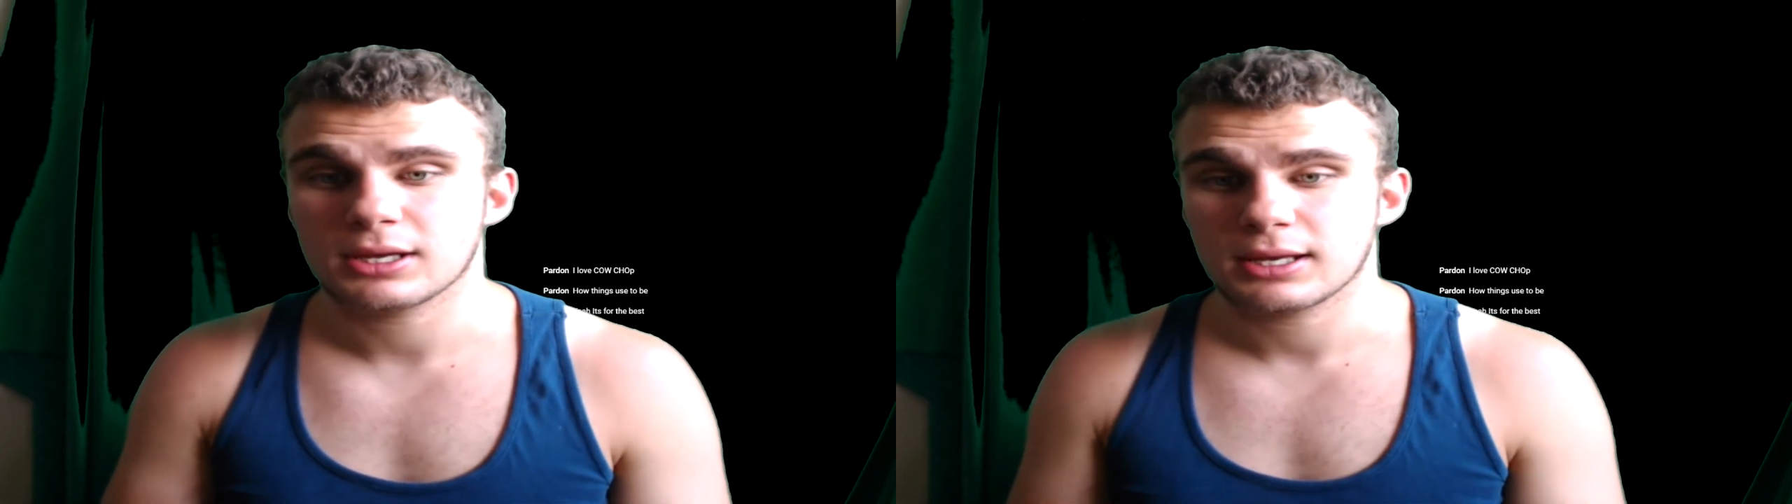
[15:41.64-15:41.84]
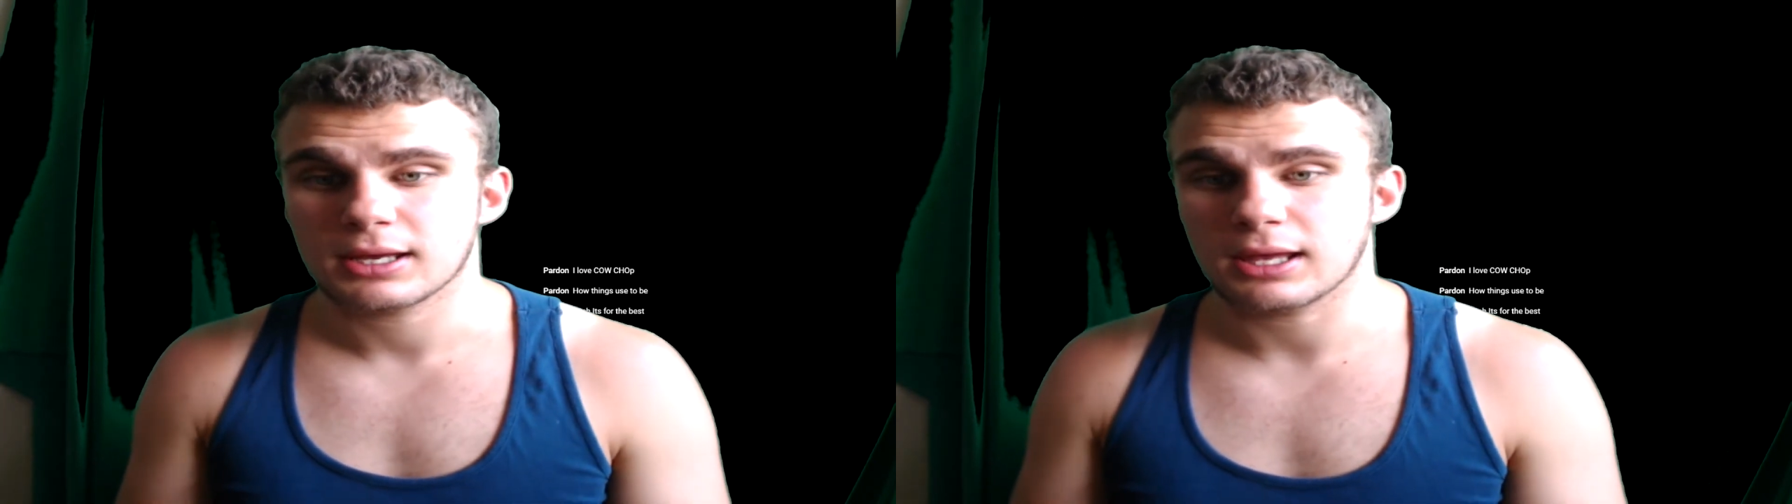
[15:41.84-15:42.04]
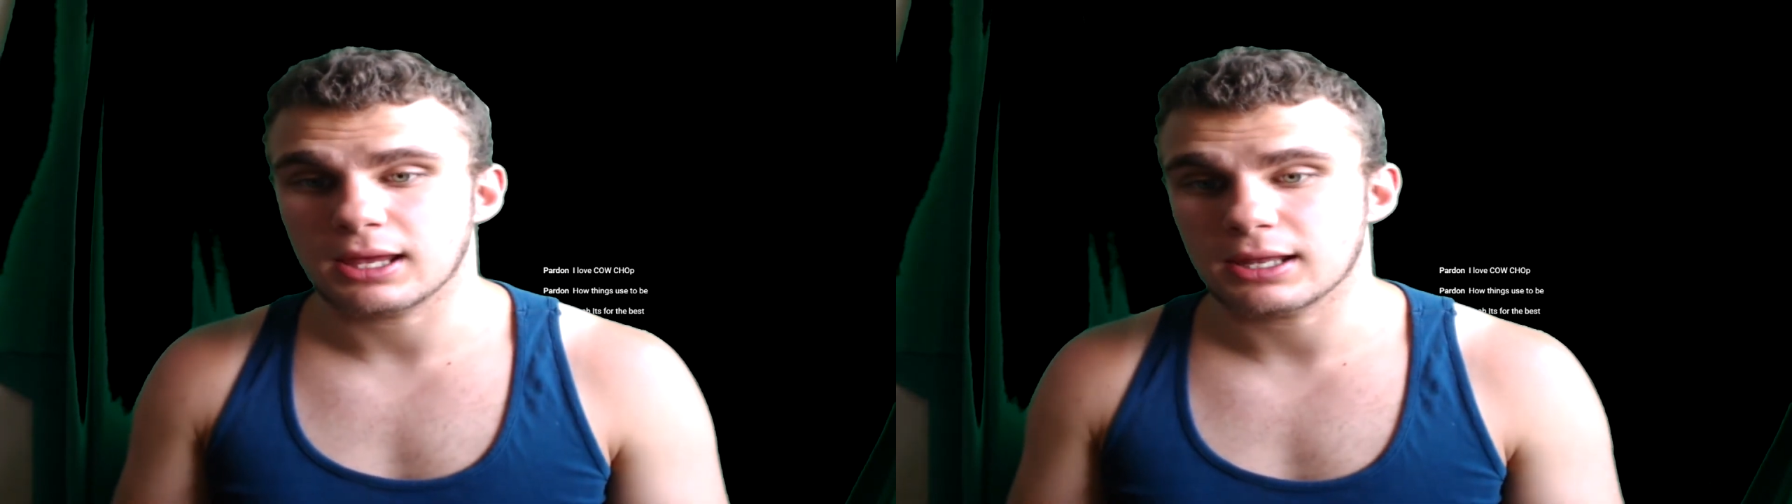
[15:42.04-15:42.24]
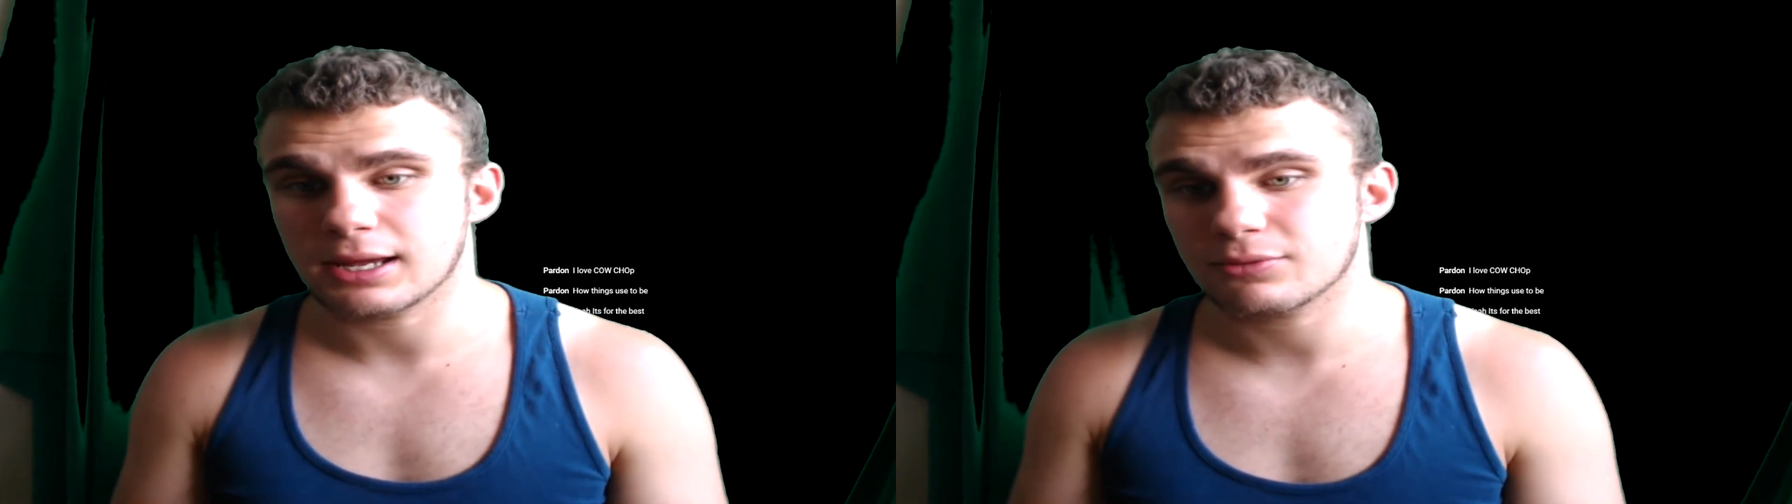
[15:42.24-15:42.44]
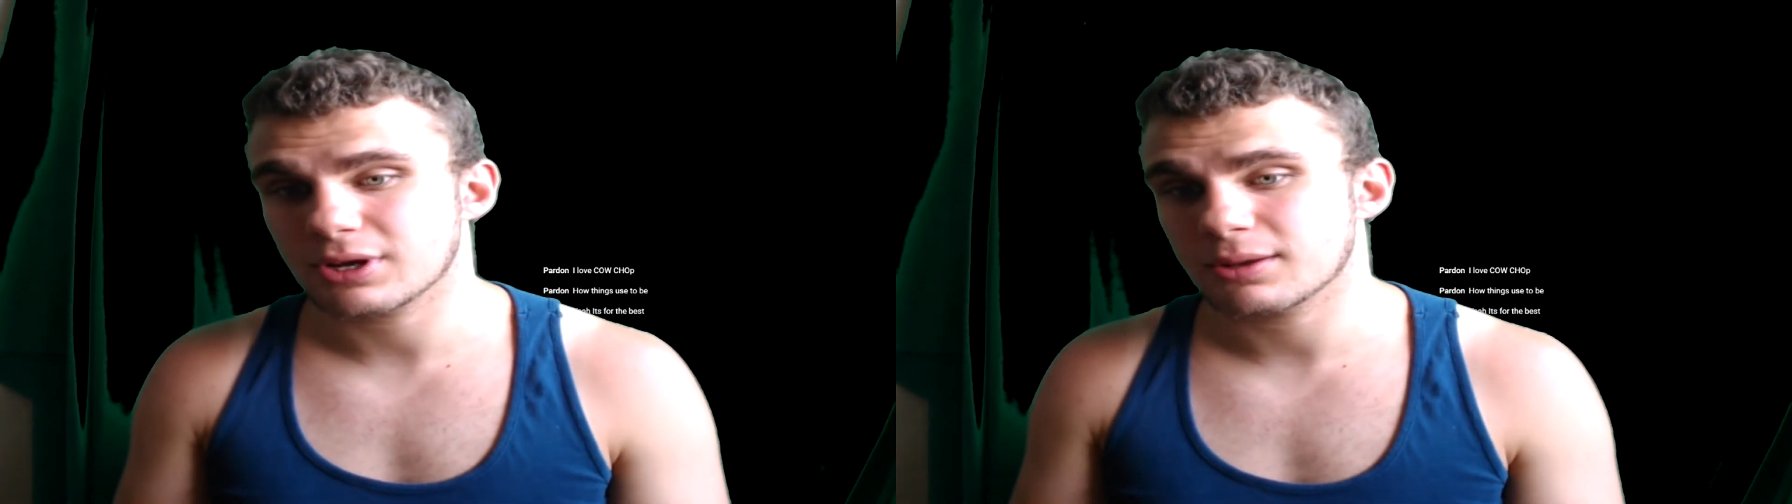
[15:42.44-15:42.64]
and I'd
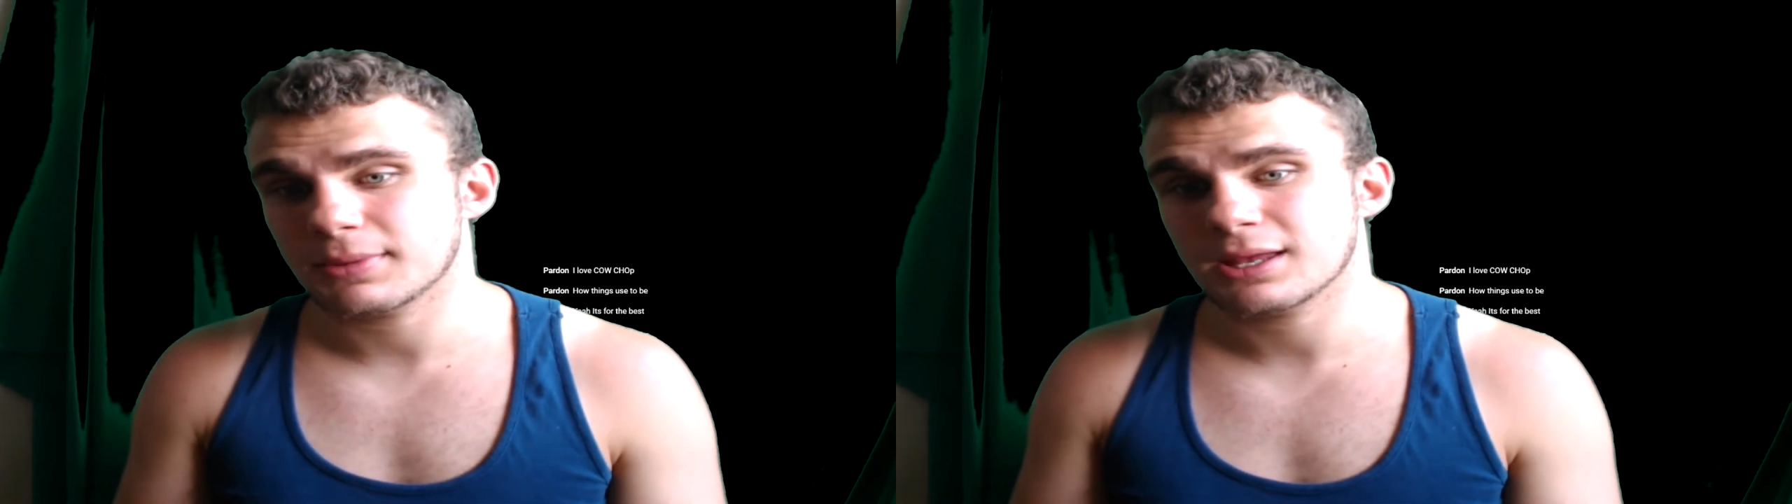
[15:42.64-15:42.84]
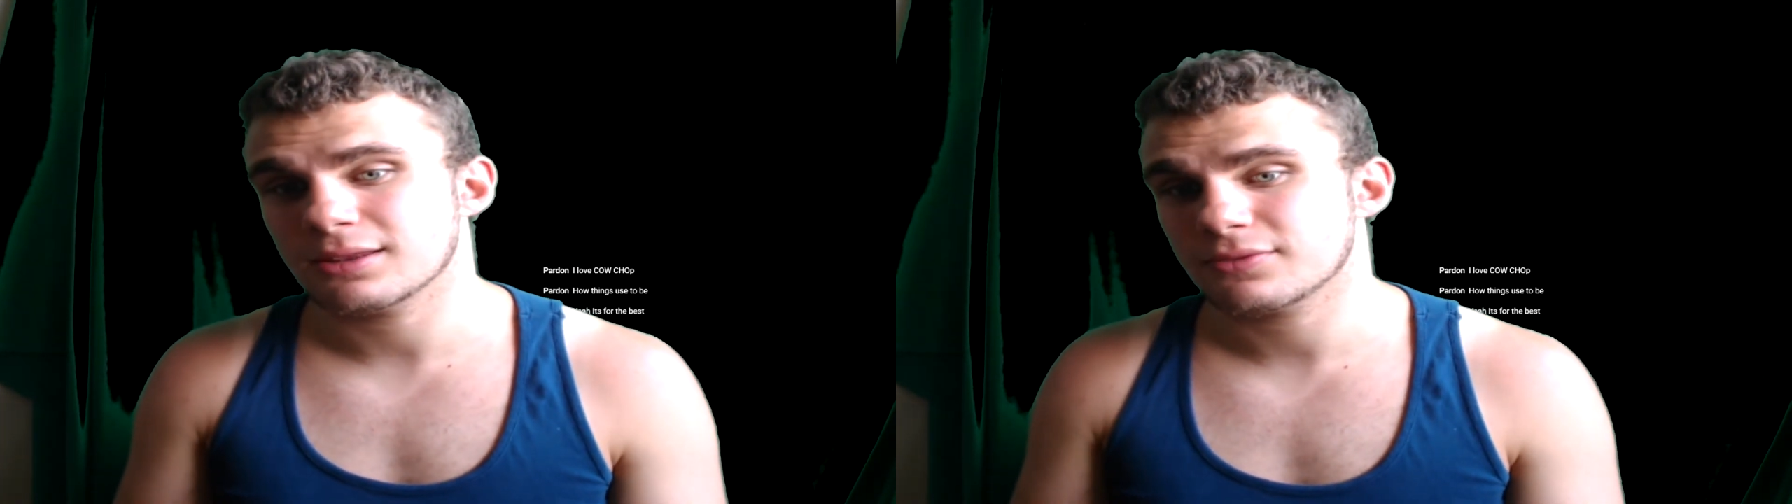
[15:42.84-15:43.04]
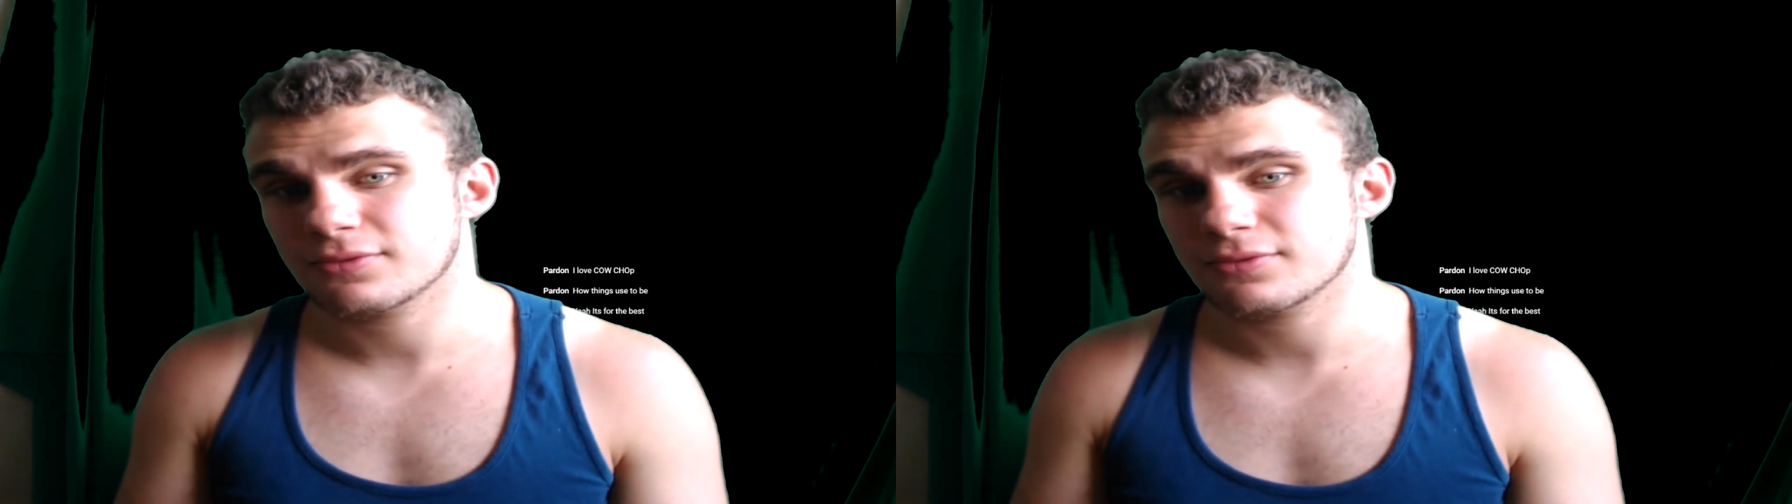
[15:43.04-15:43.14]
recommend